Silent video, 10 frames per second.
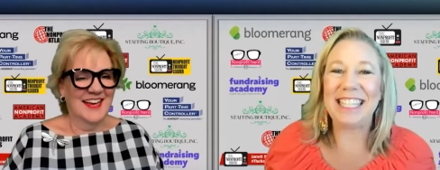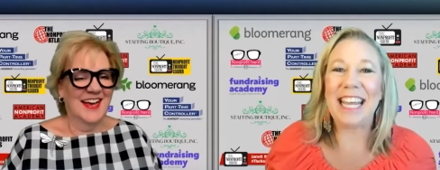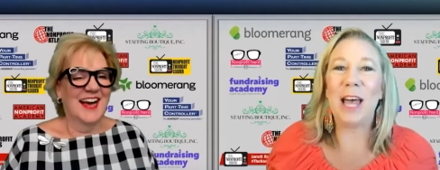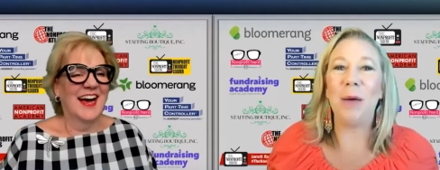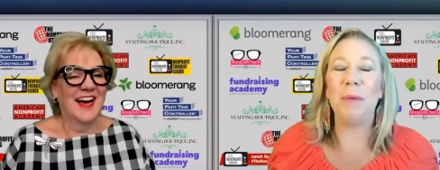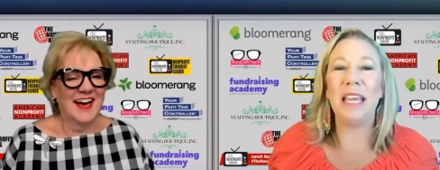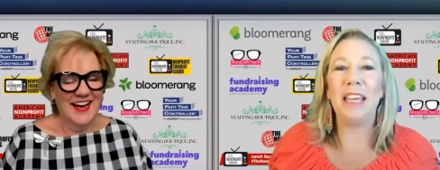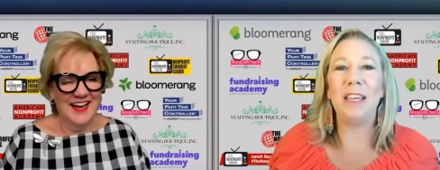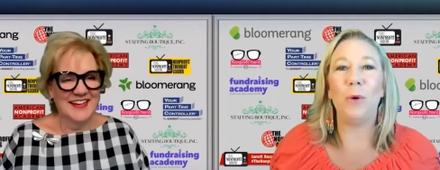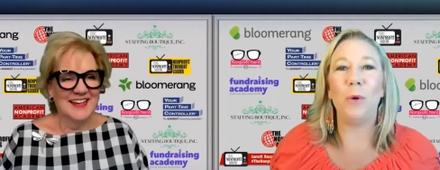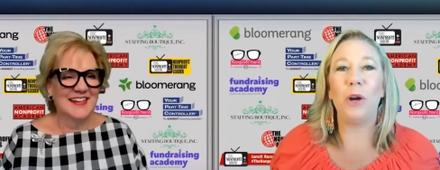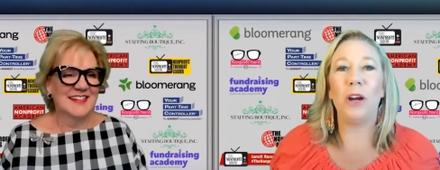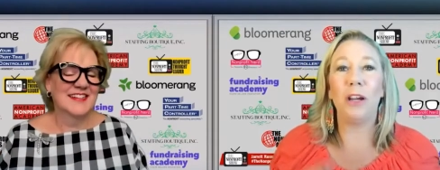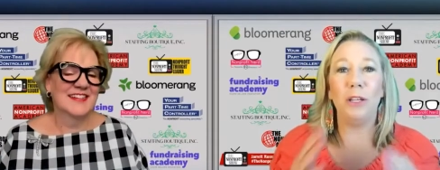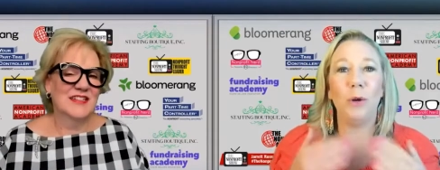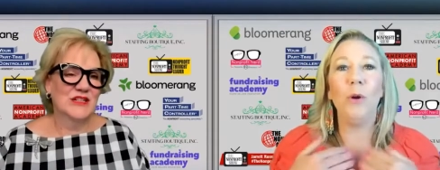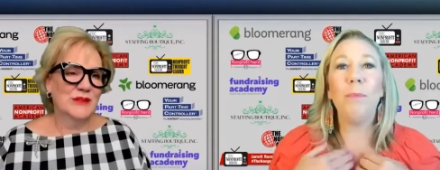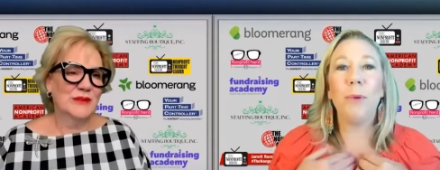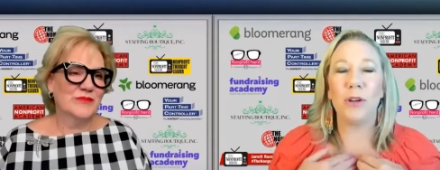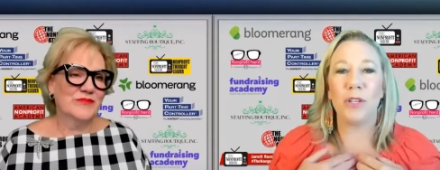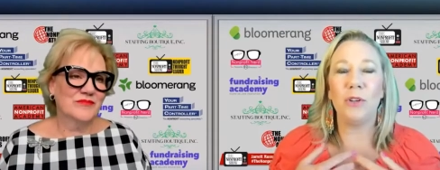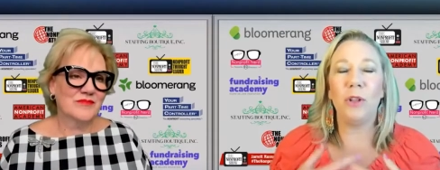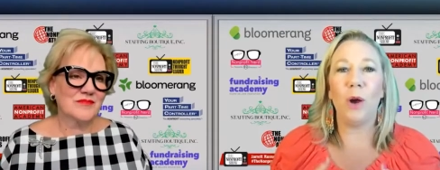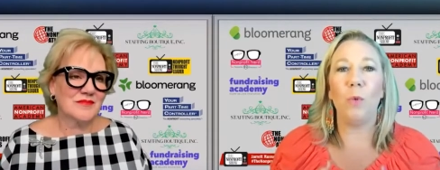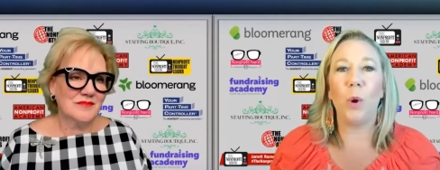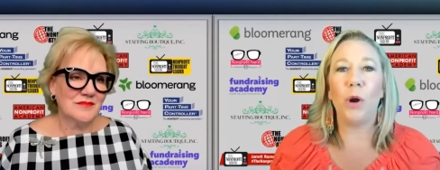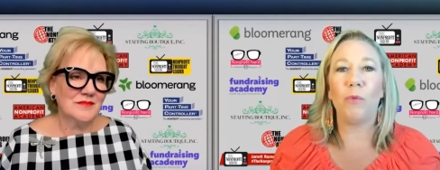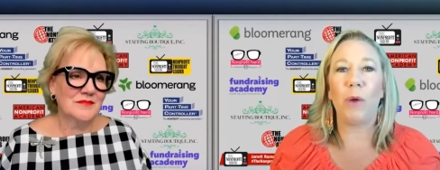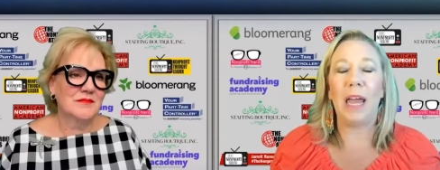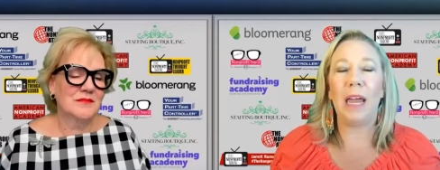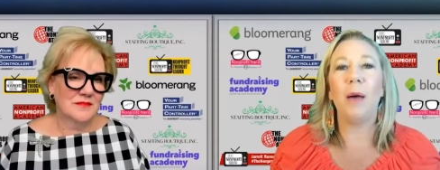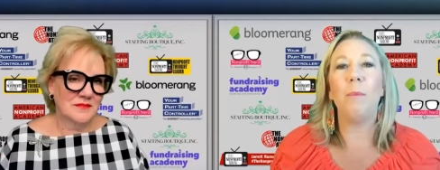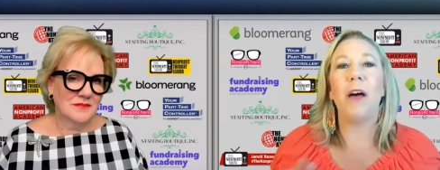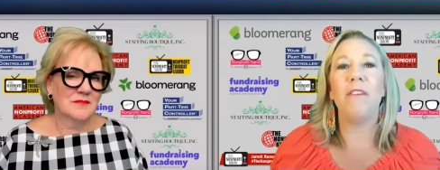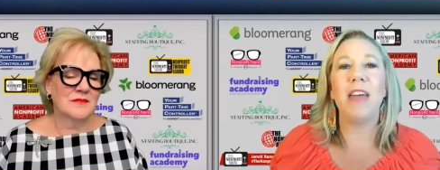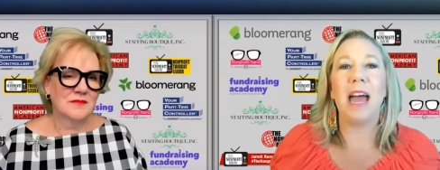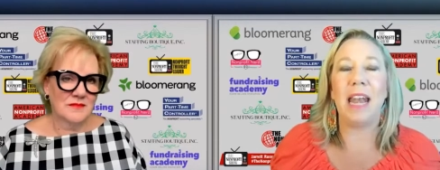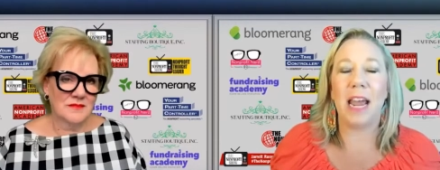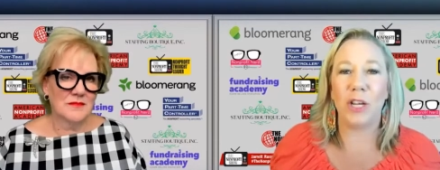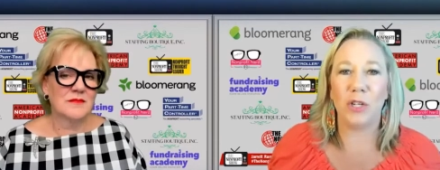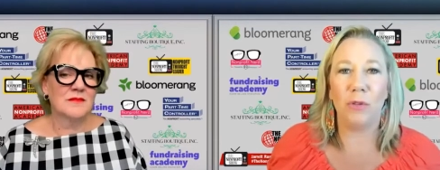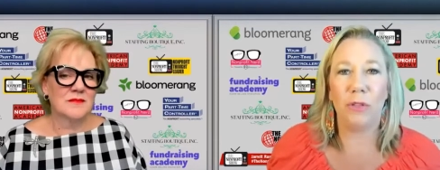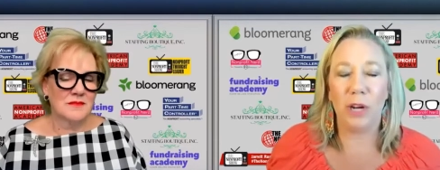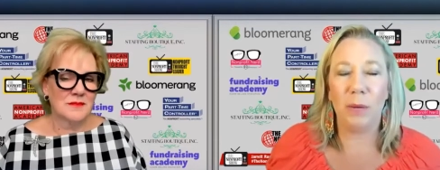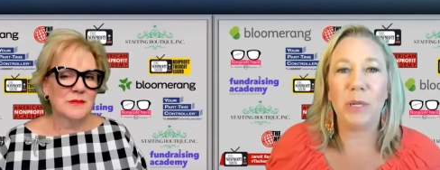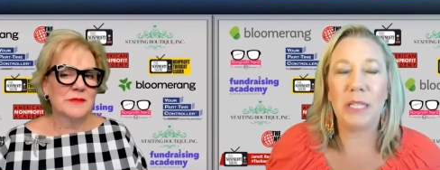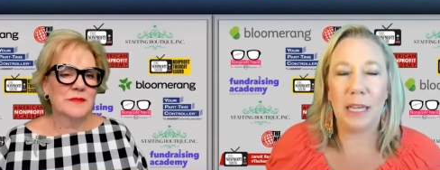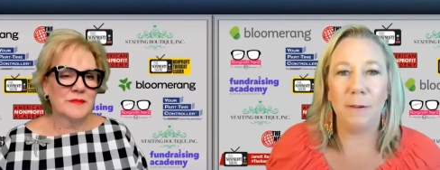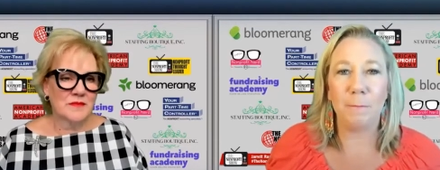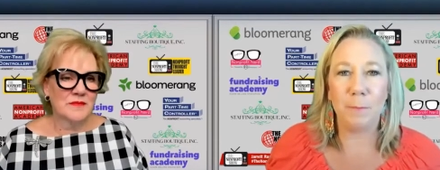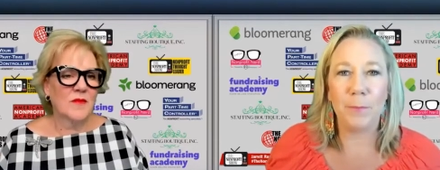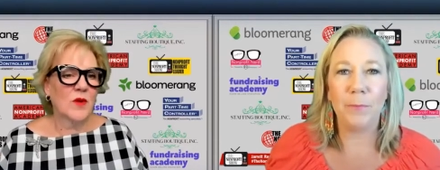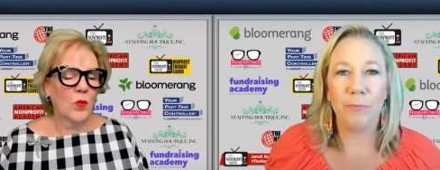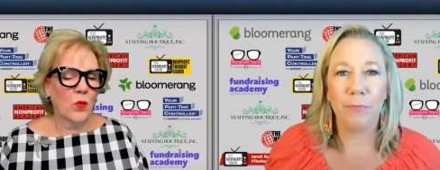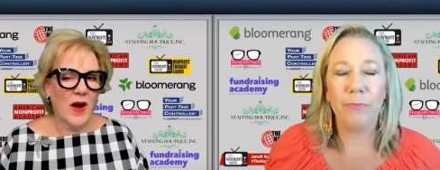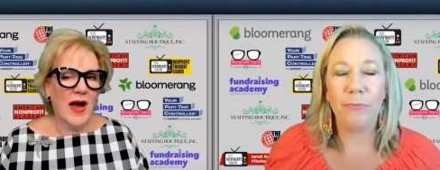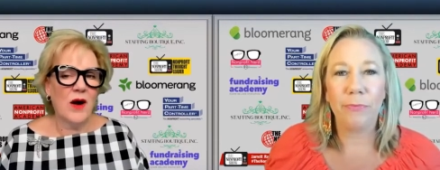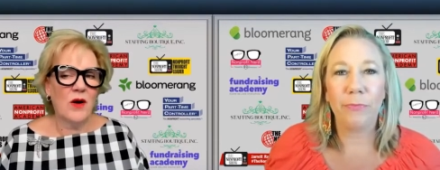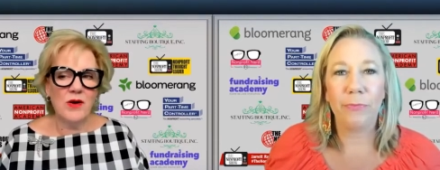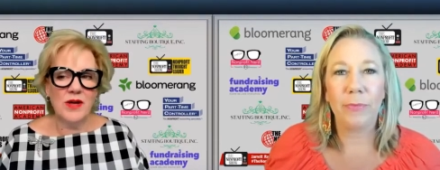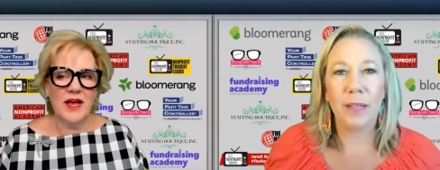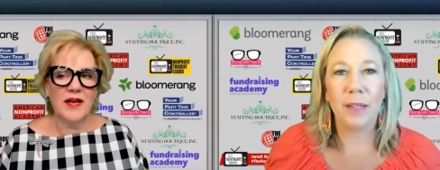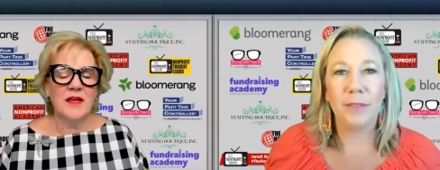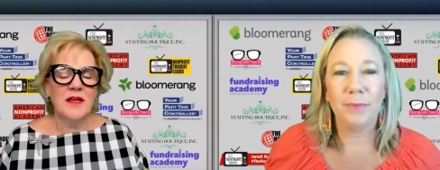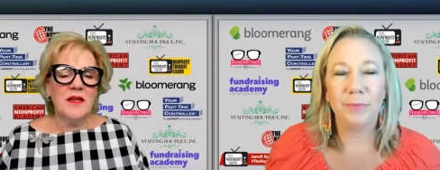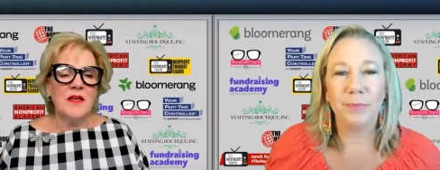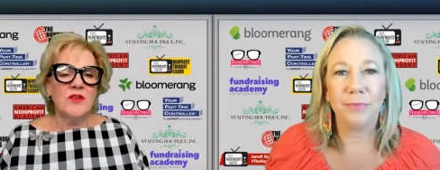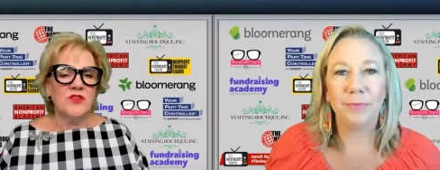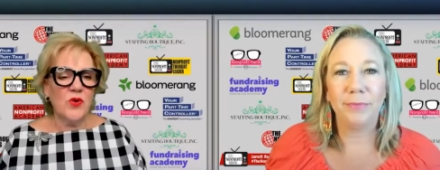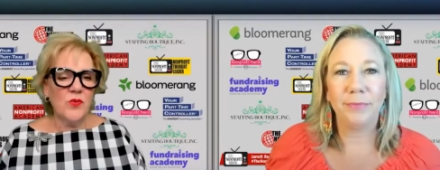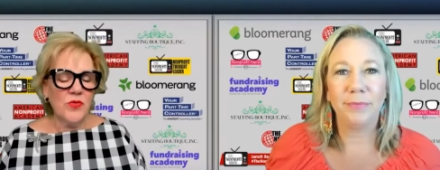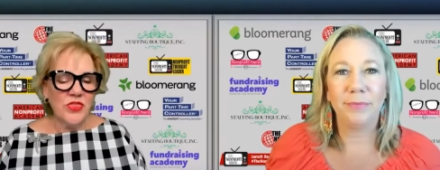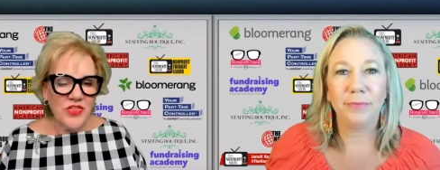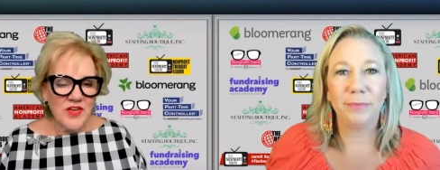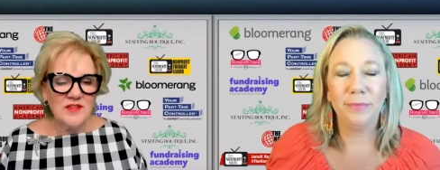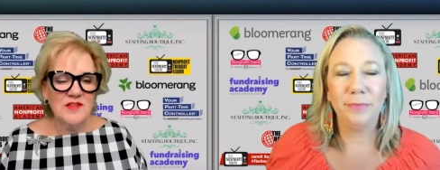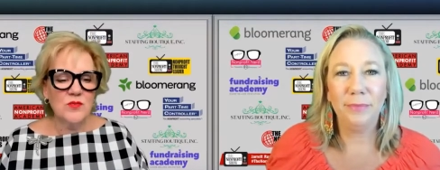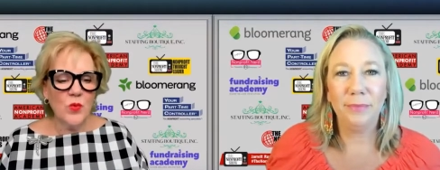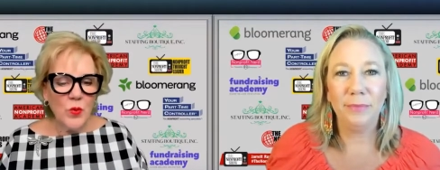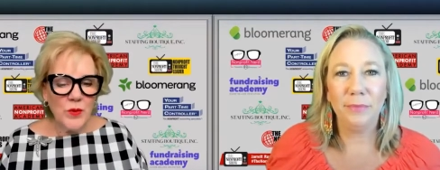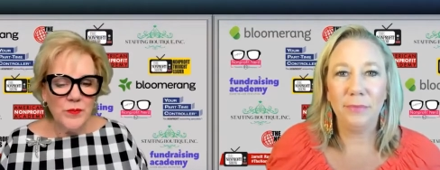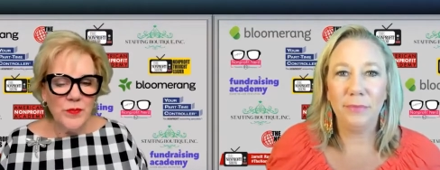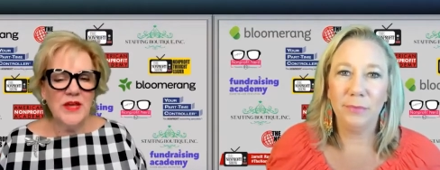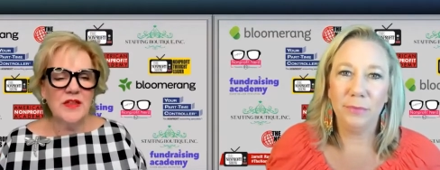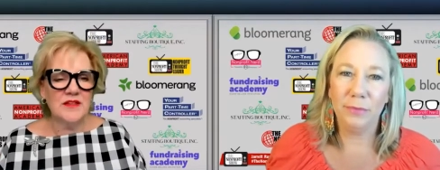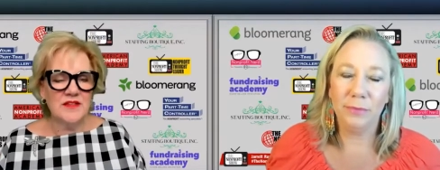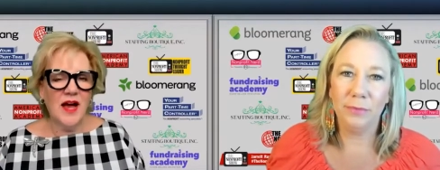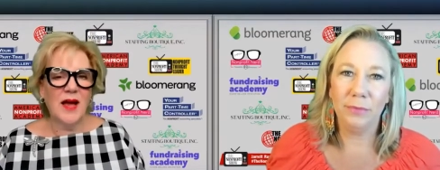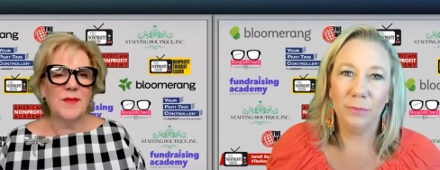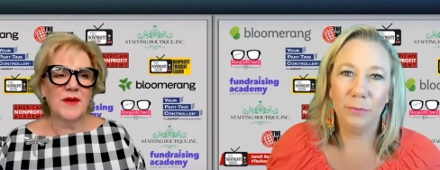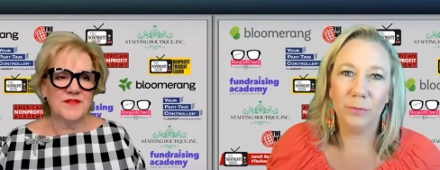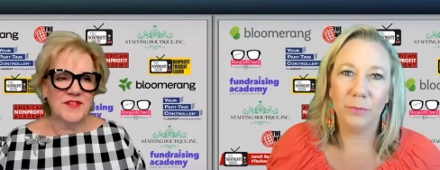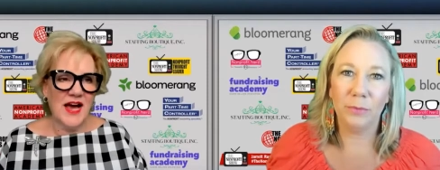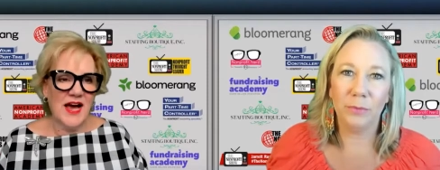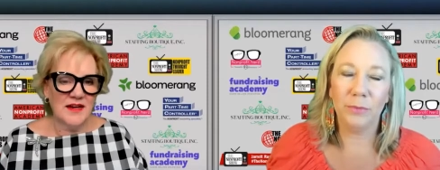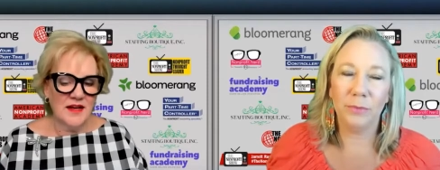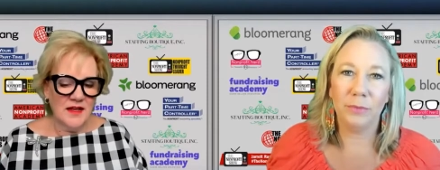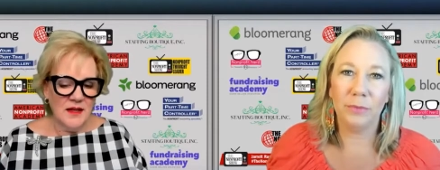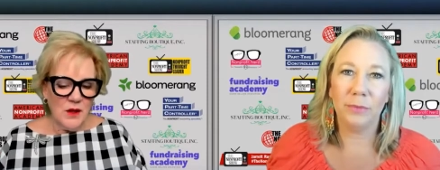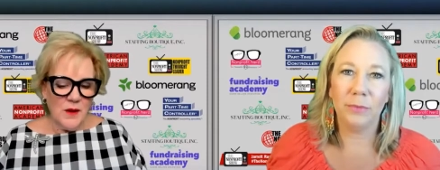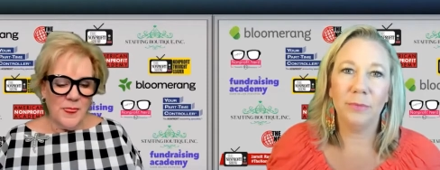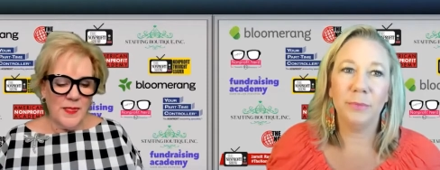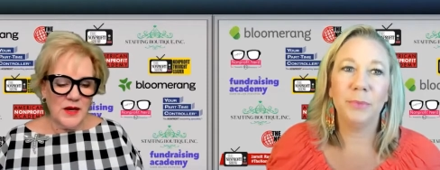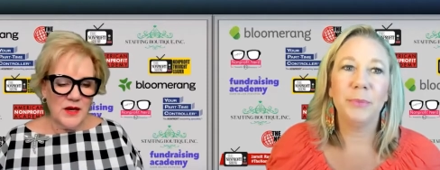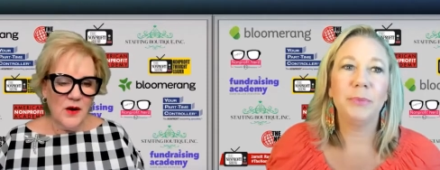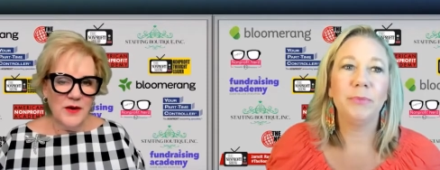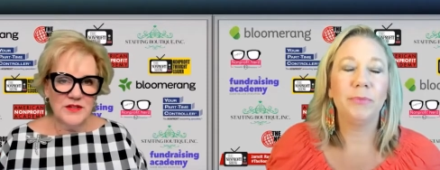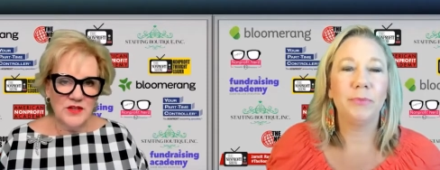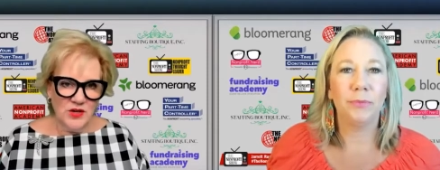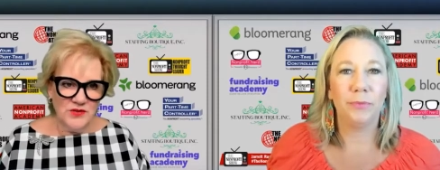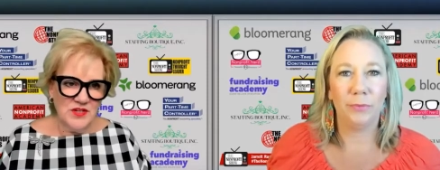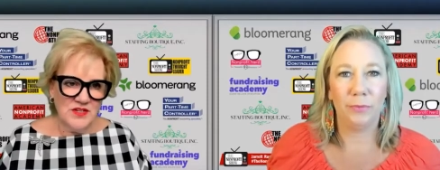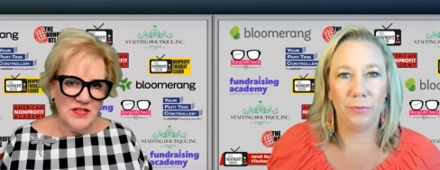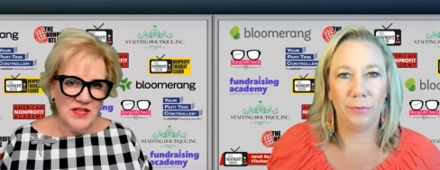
Speaker 1: to help get your your personal award rate above that national thirty percent.
Speaker 2: Wow. Okay. So this would be the type of data that go it goes into